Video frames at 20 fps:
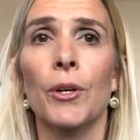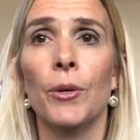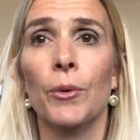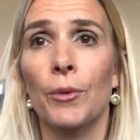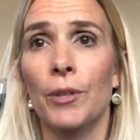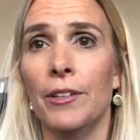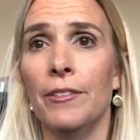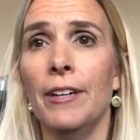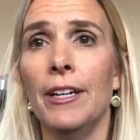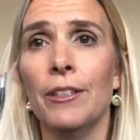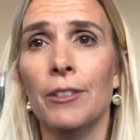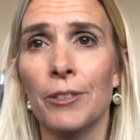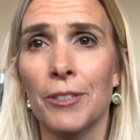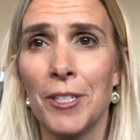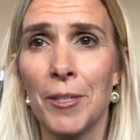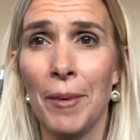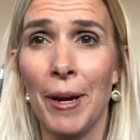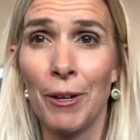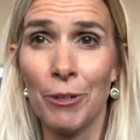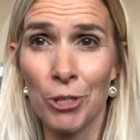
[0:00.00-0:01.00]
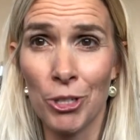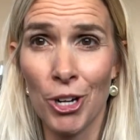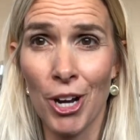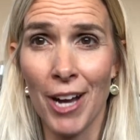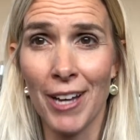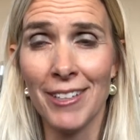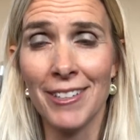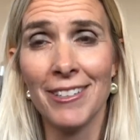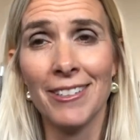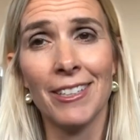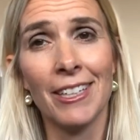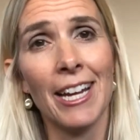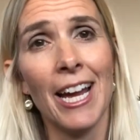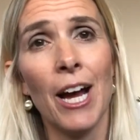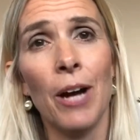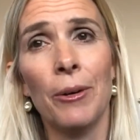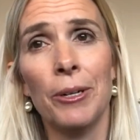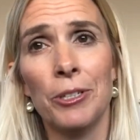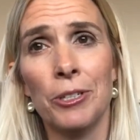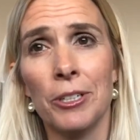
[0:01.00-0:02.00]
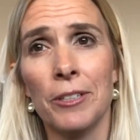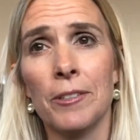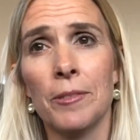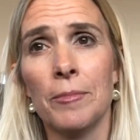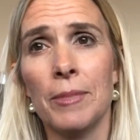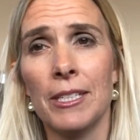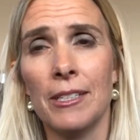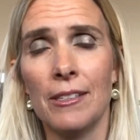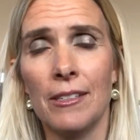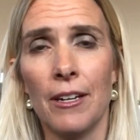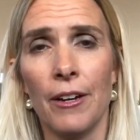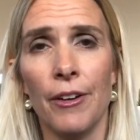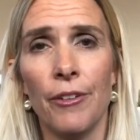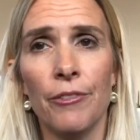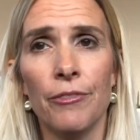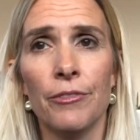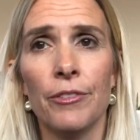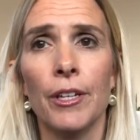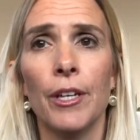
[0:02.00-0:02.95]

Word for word: what have I learned about trust and how I trust myself?